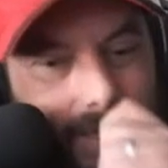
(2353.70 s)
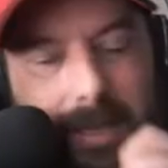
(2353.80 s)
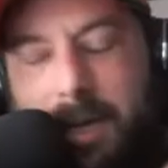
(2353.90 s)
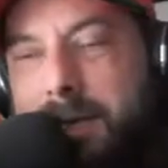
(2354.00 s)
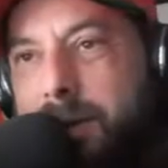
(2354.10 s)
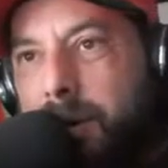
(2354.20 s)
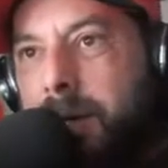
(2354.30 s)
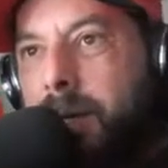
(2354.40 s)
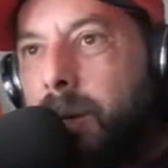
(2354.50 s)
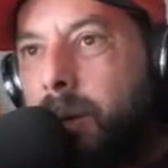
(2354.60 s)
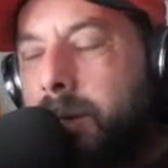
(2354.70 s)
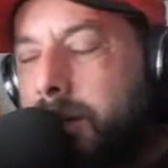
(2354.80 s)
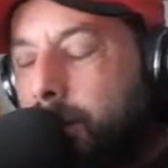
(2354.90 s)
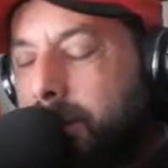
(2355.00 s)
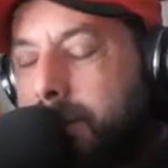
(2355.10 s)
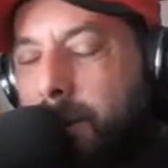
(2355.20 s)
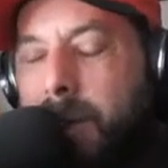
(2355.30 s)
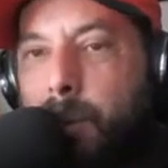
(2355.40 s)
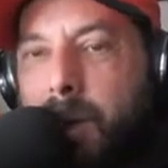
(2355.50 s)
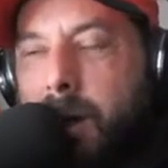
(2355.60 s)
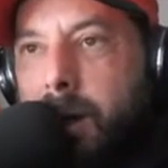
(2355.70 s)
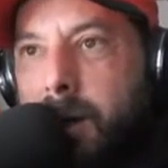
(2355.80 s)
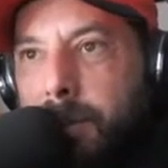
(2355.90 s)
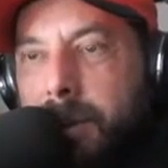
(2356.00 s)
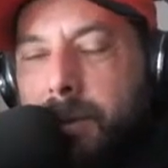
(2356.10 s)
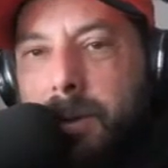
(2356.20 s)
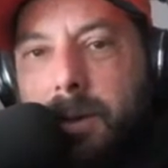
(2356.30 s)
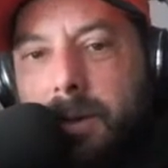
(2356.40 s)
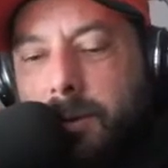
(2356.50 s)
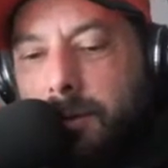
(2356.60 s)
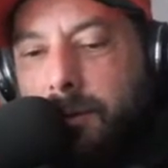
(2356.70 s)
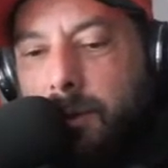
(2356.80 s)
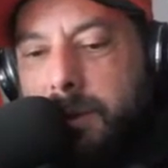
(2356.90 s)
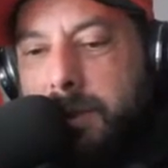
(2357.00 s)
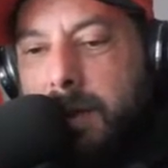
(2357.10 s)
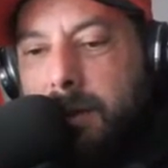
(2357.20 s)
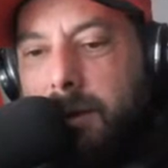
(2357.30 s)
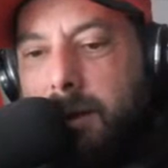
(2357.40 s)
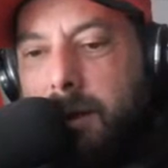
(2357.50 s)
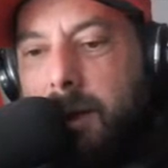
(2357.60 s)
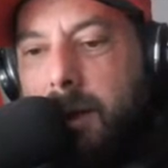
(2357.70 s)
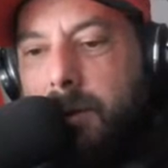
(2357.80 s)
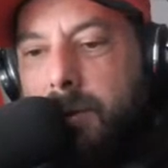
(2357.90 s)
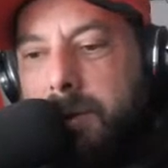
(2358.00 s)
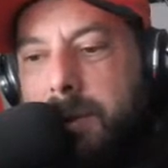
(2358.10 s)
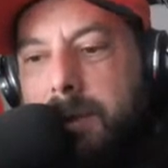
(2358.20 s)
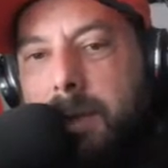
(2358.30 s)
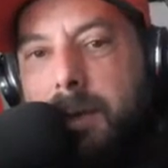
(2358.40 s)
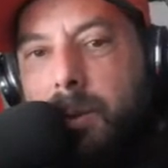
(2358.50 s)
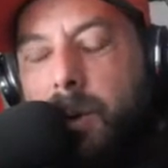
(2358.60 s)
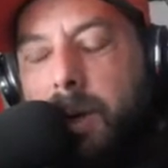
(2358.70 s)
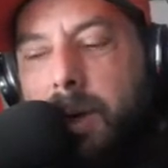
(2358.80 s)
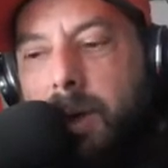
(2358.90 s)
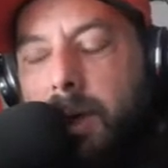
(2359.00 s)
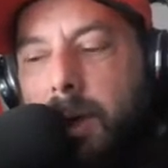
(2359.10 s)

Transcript: it is green and gold until we sell, and we are coming to a, to a full sale. I, I don't see the other way.